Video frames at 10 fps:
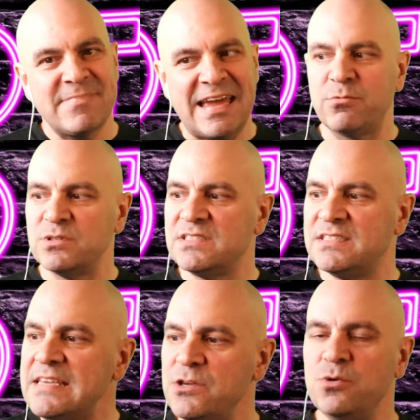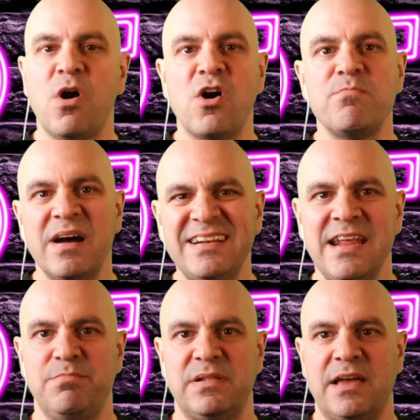and I will see you on
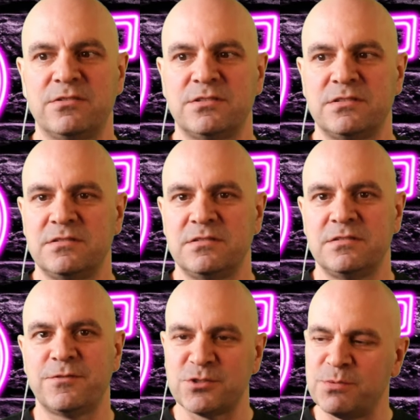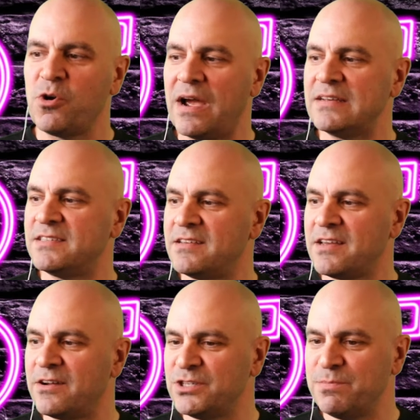Monday, players, for some more high stakes,
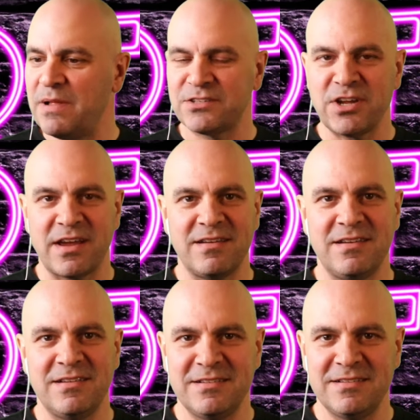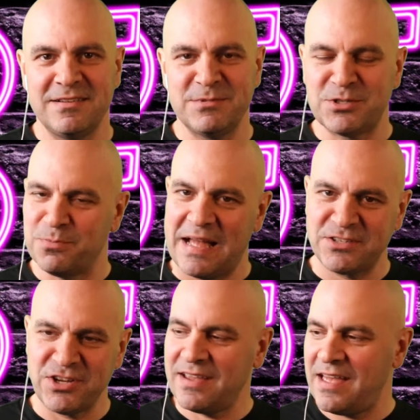high energy blackjack. Mr.
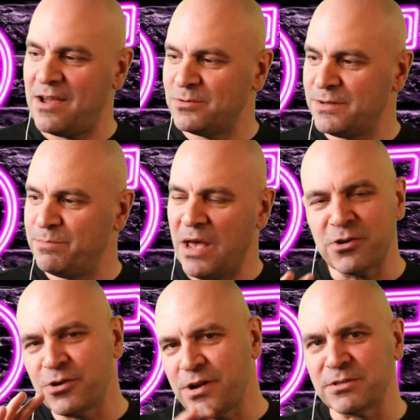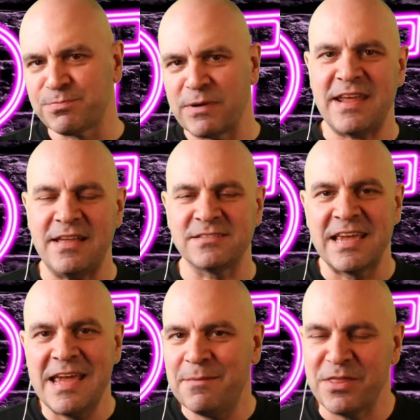Blackjack out. May all your doubles bring tens.
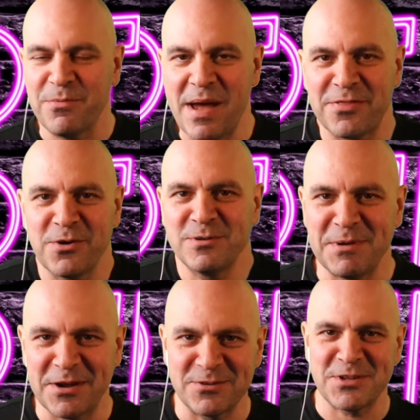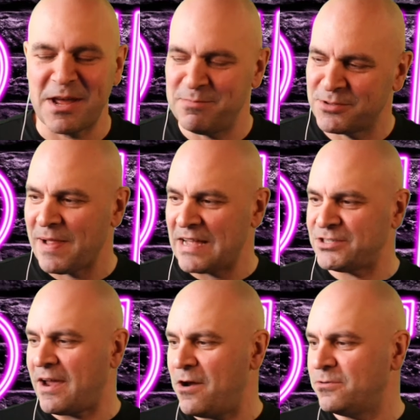May the math always be on your side. Mr.
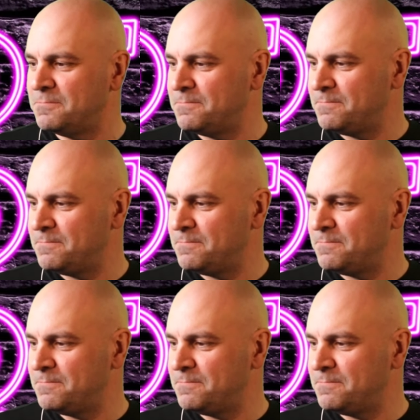Blackjack out.